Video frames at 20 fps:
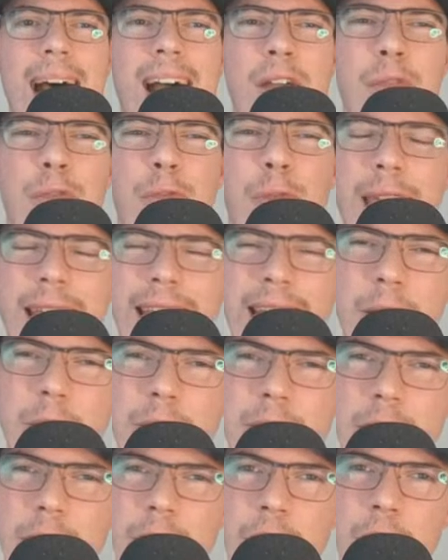I think he
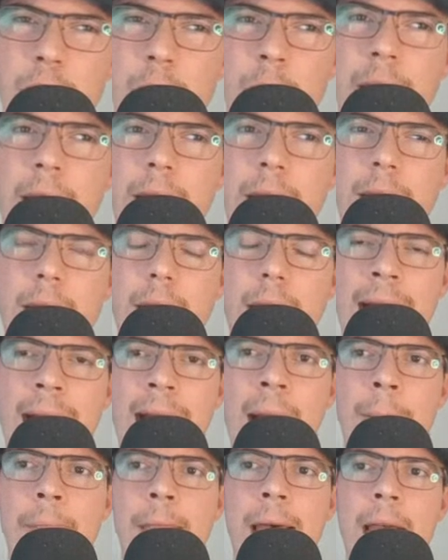was in Korea.
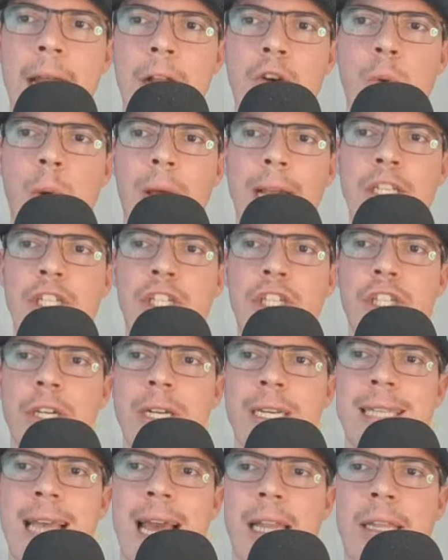I'm not quite
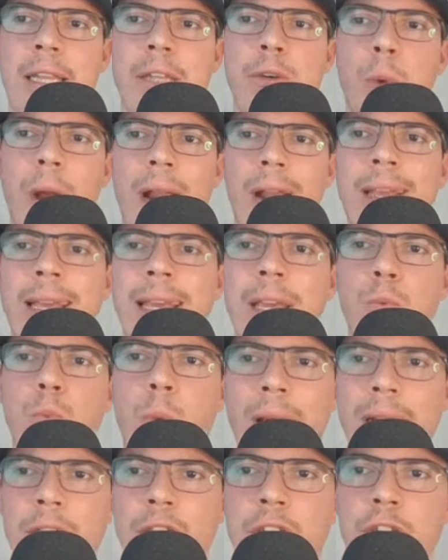sure exactly where he
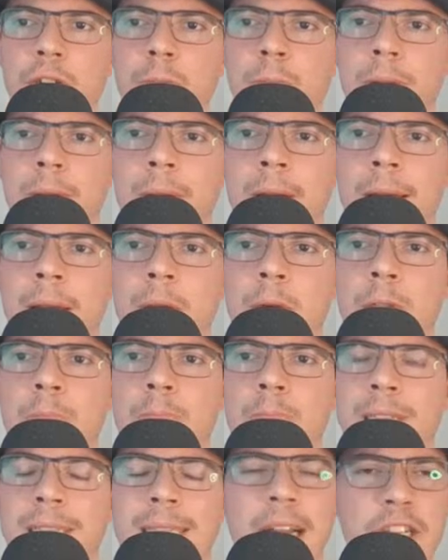went to, but it was
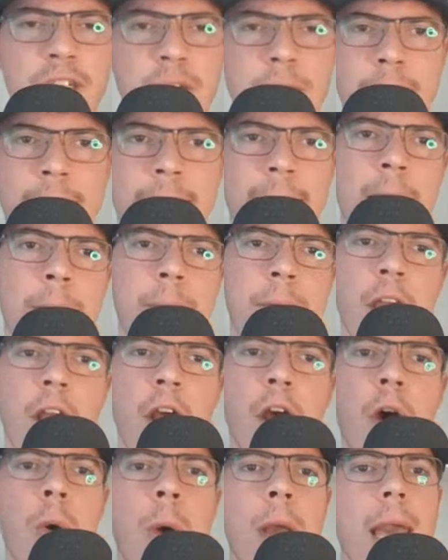potentially
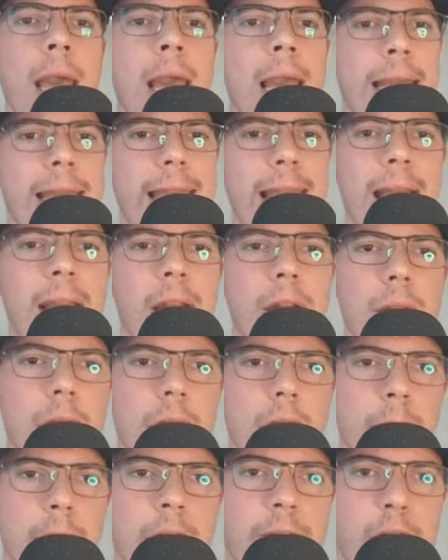KBO. He had a
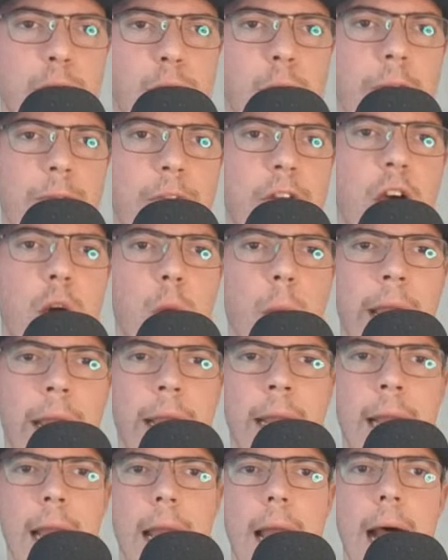little bit of a rough
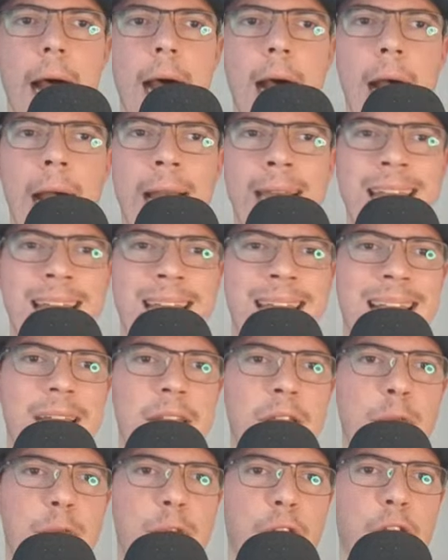going. An inning
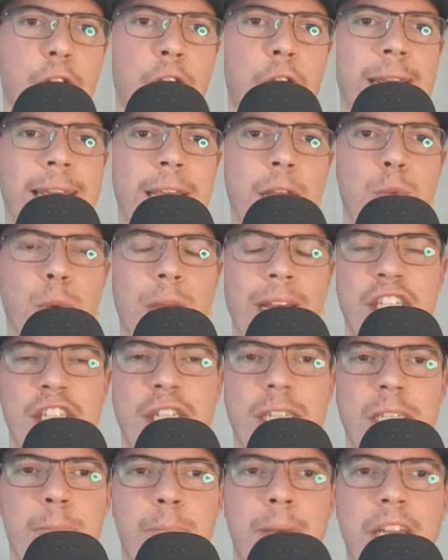and a third, he
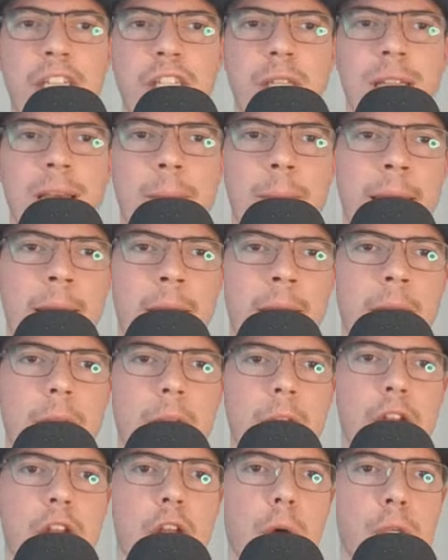reached his pitch limit.
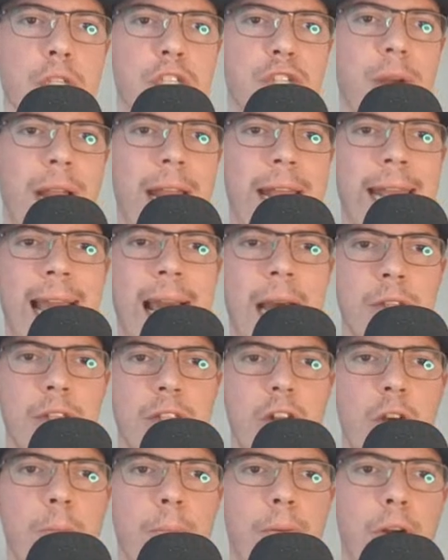No
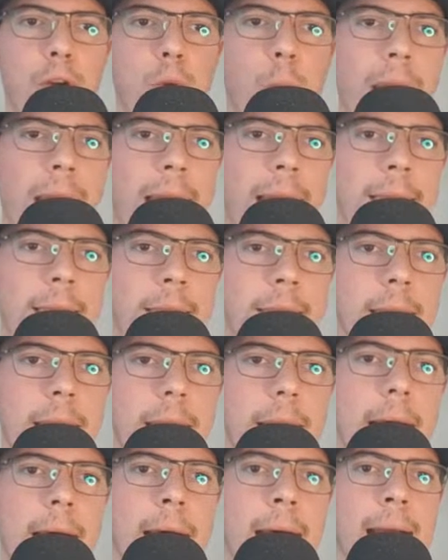strikeouts, no putaways
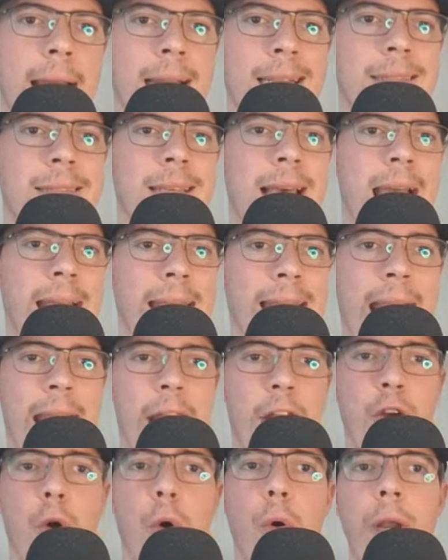in that
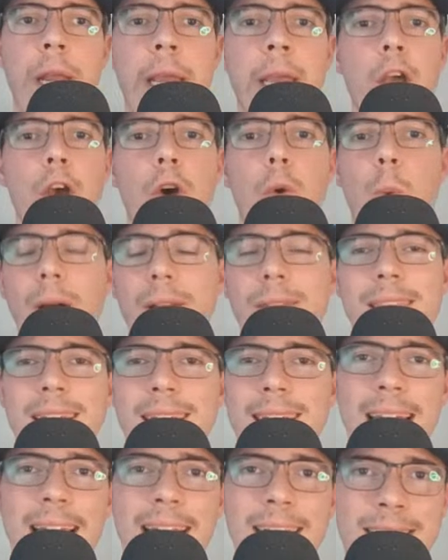category. One
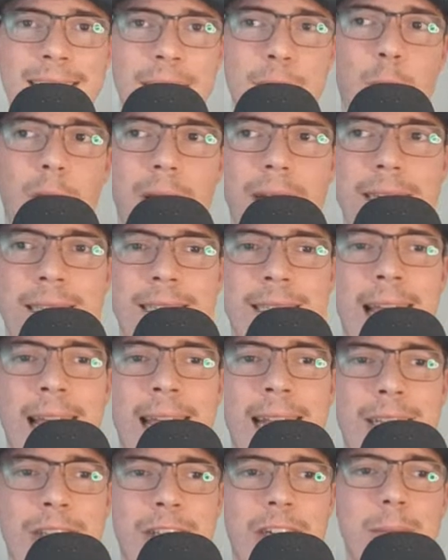thing that I did want to
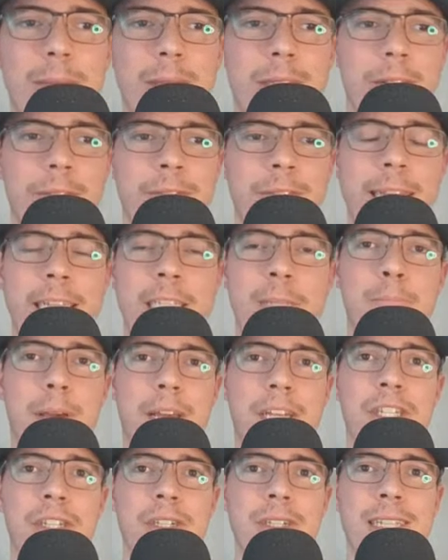say in terms of these
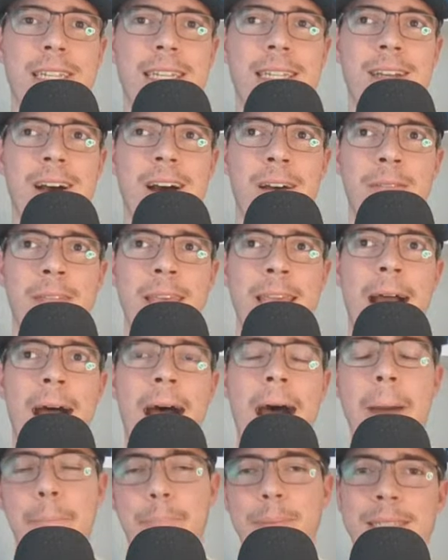pitchers is on the
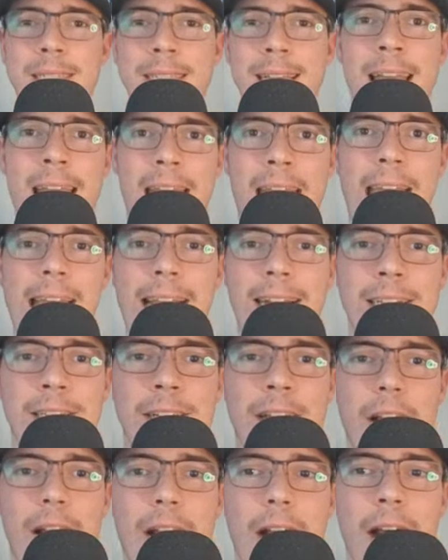opposite
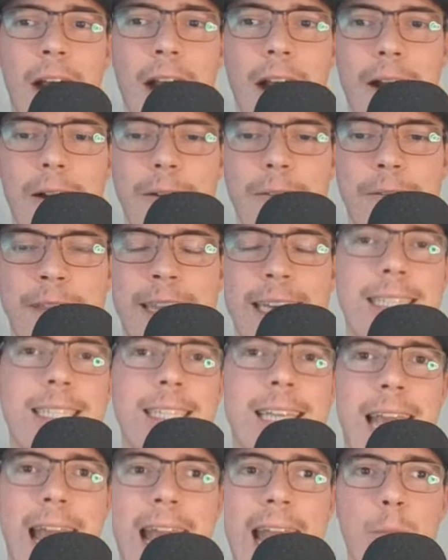end of
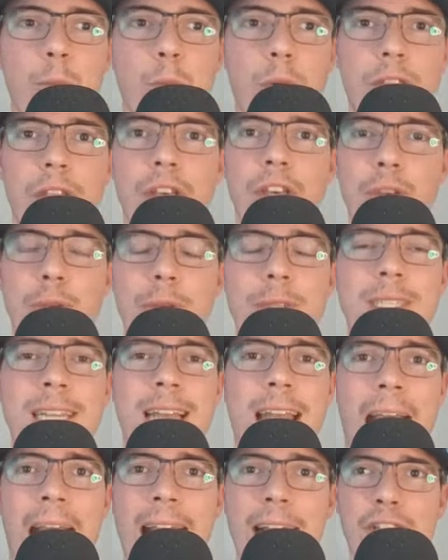this game with the
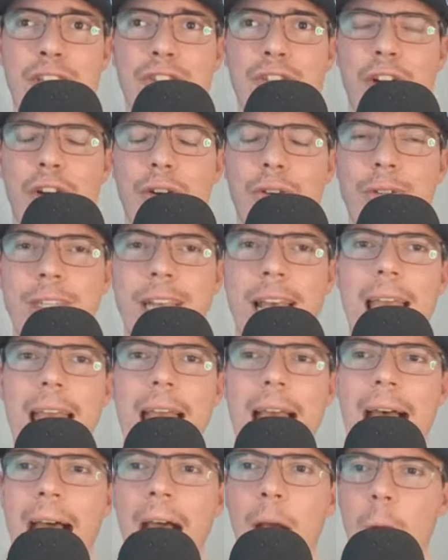Houston Astros,
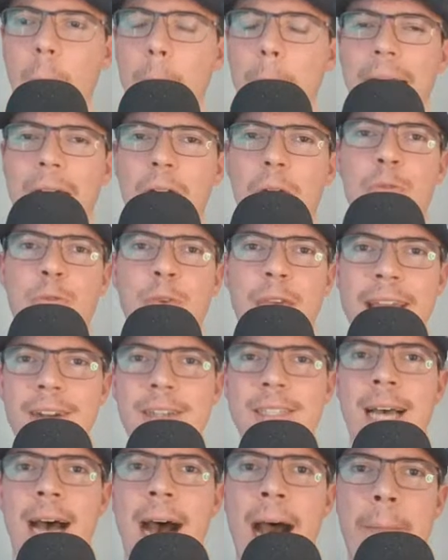how about
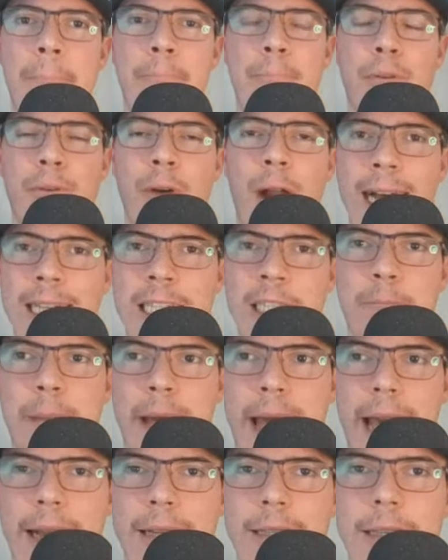their top
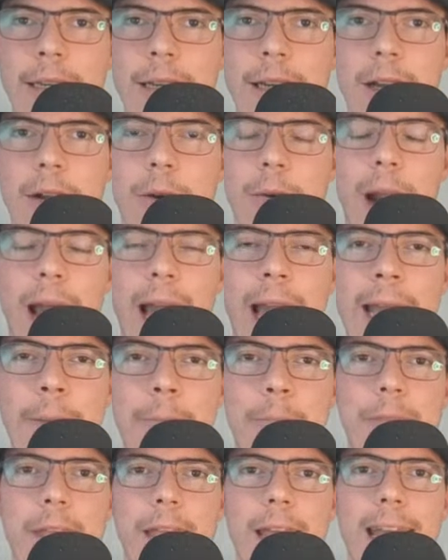prospect, right?